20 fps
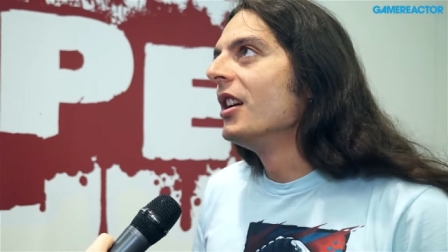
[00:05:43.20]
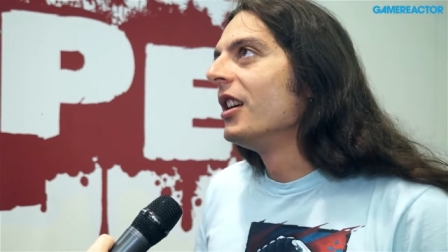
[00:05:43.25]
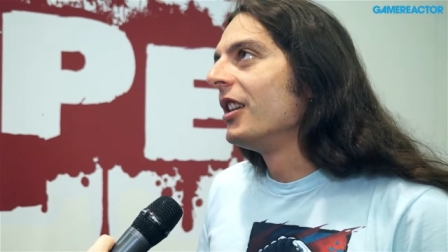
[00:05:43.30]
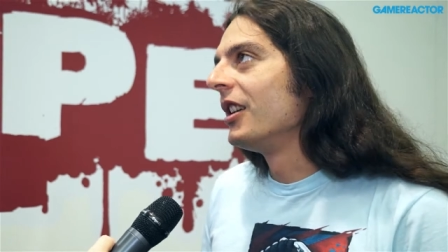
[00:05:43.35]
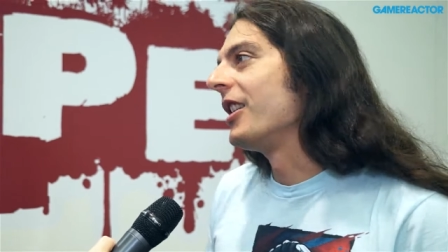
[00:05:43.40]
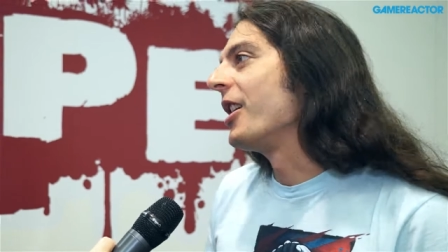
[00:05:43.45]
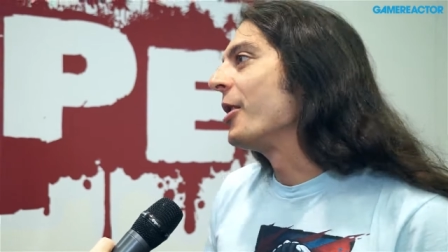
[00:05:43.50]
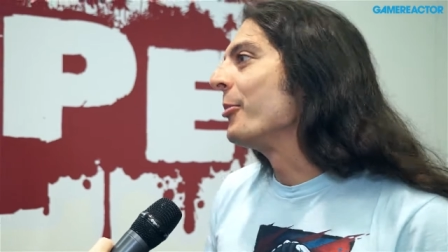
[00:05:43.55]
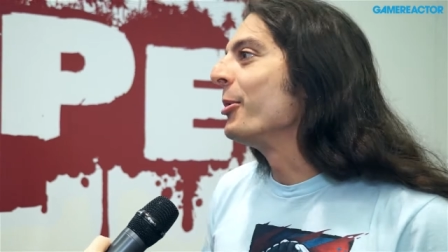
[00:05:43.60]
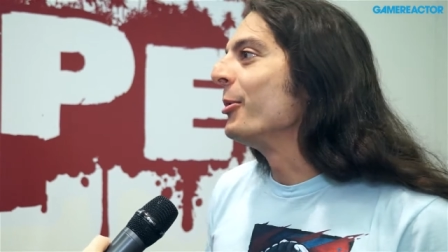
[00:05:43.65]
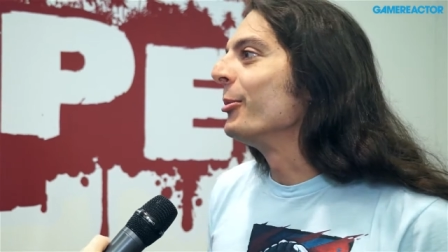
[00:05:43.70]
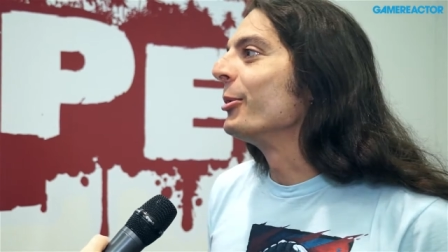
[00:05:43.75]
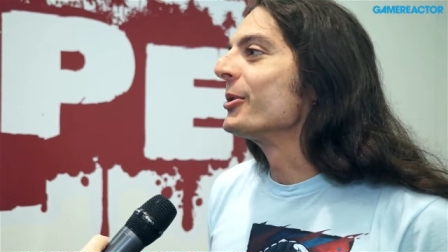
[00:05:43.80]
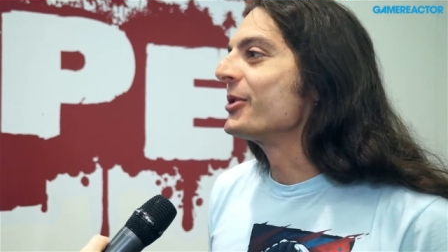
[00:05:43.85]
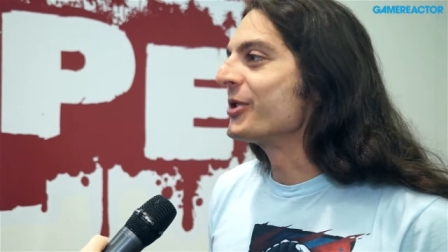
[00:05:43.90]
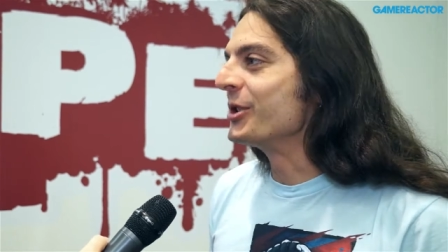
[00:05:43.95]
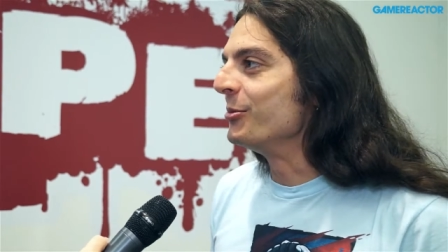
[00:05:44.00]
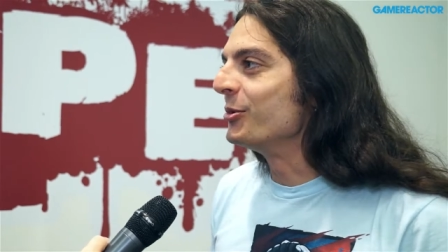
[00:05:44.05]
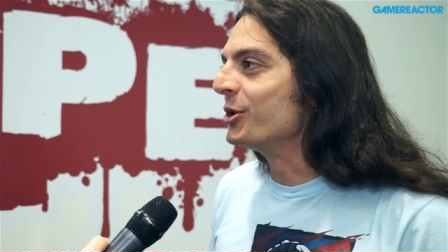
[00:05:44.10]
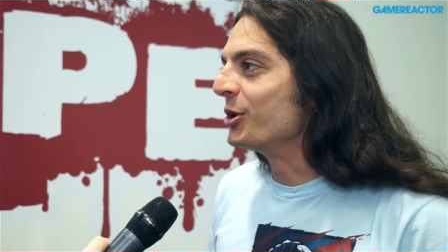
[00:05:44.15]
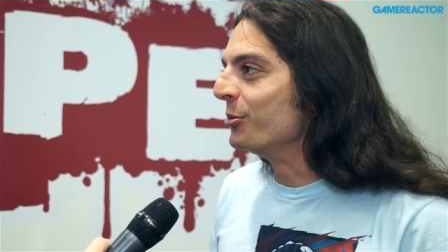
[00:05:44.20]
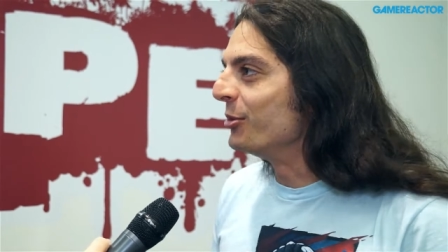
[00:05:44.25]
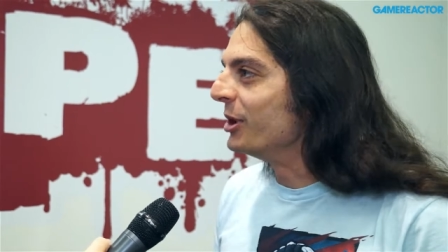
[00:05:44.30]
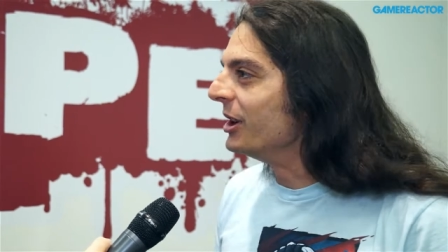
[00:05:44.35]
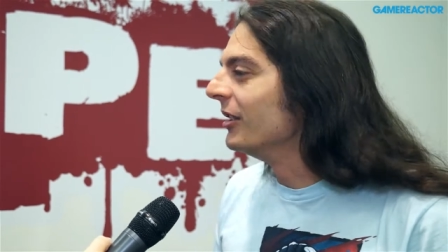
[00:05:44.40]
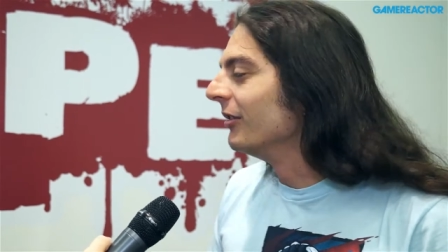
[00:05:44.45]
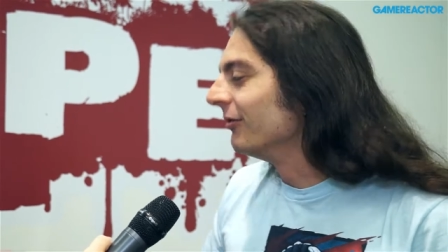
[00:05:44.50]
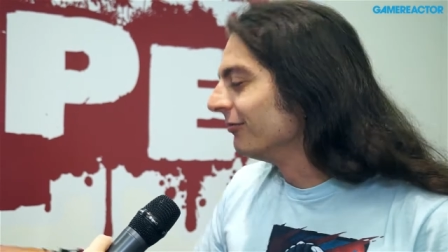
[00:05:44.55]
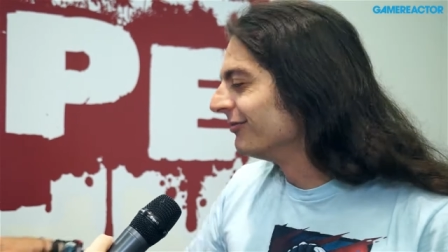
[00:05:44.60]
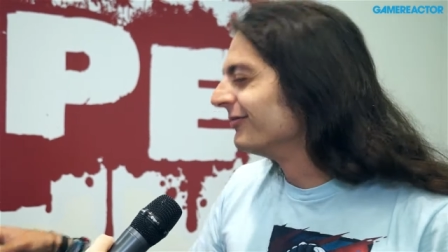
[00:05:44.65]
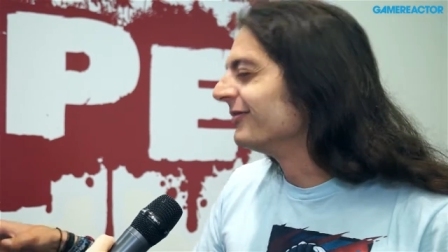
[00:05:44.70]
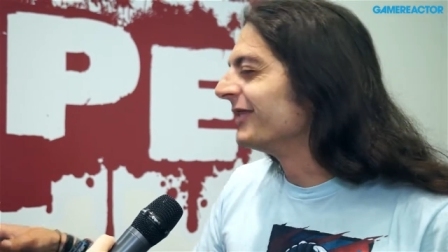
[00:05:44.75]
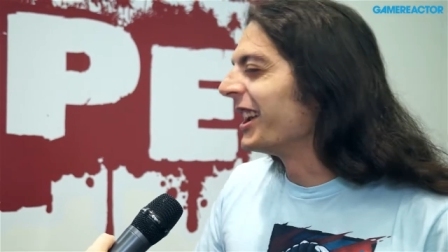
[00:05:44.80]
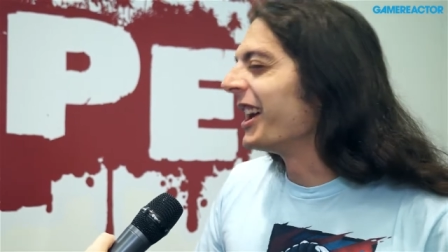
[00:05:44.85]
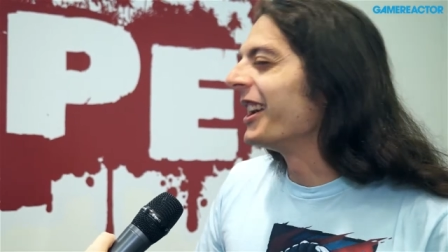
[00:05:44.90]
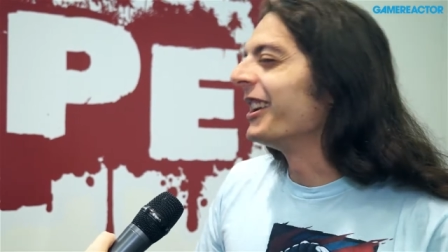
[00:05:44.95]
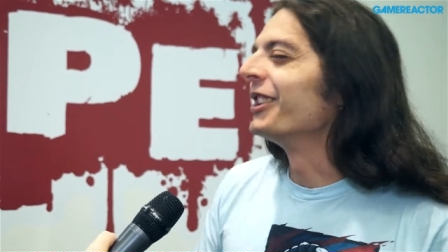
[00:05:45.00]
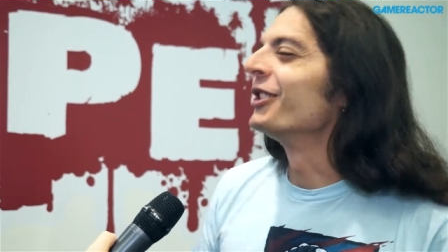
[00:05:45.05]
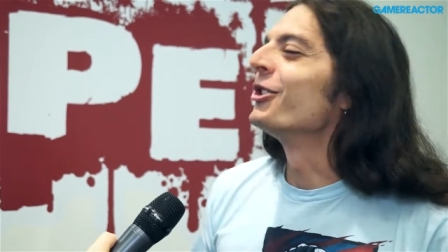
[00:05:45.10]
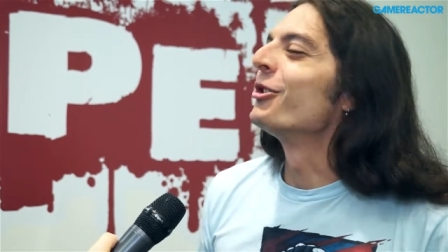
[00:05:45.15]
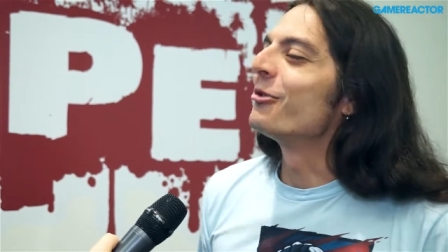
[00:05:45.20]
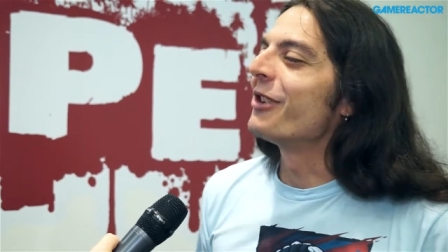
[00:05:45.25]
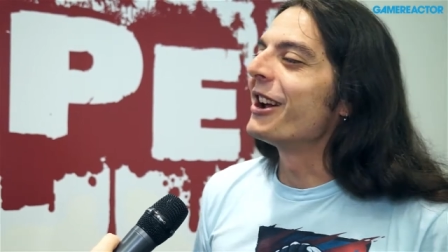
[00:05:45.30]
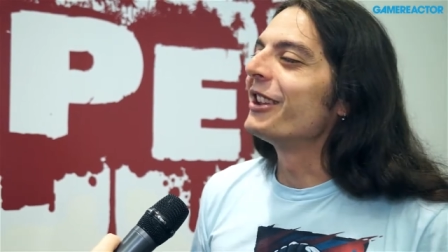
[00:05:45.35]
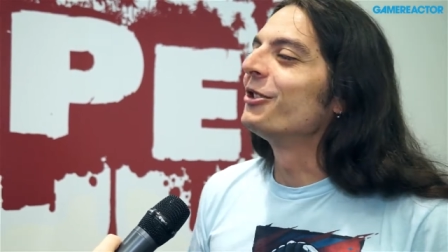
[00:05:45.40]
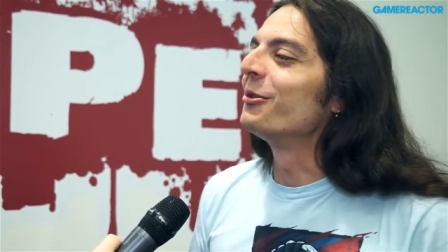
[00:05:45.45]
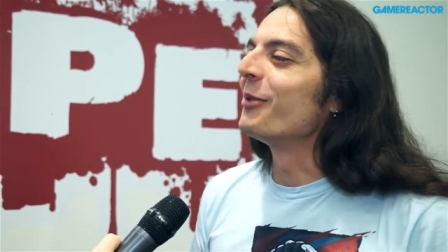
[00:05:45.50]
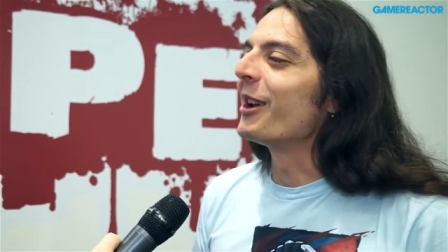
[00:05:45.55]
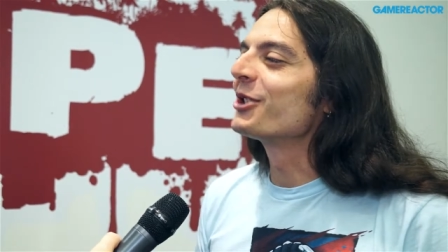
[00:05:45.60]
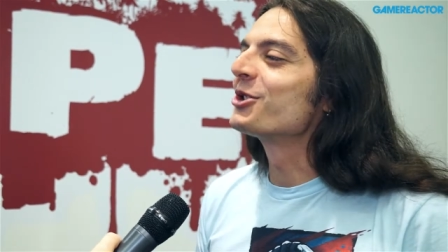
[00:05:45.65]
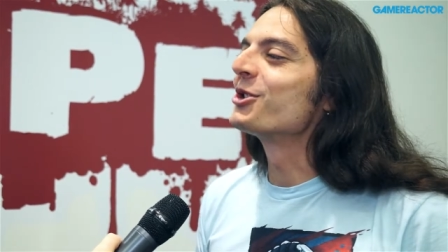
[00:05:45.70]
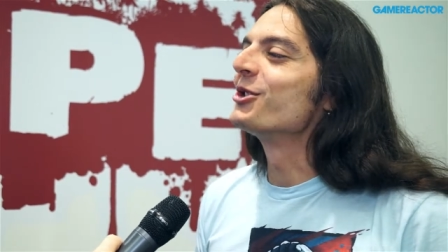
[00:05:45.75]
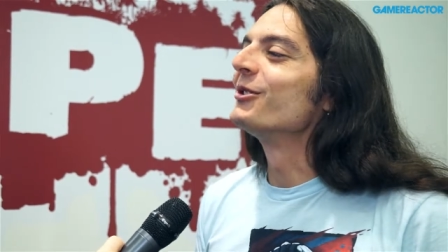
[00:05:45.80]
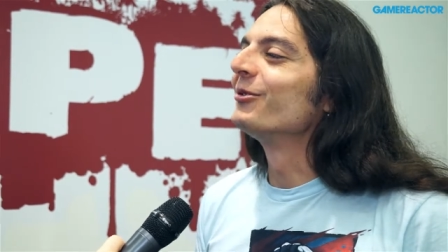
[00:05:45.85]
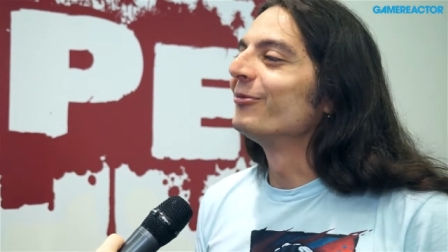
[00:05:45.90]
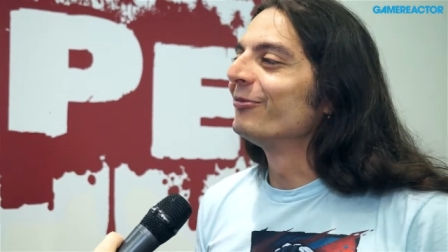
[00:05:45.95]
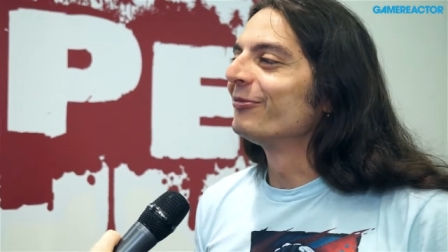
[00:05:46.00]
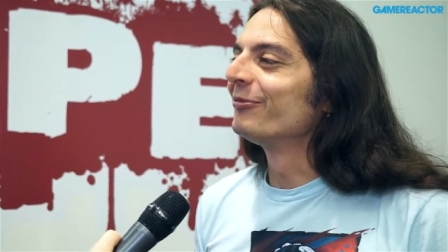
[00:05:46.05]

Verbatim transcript: a lot of people seem to be getting in the right direction.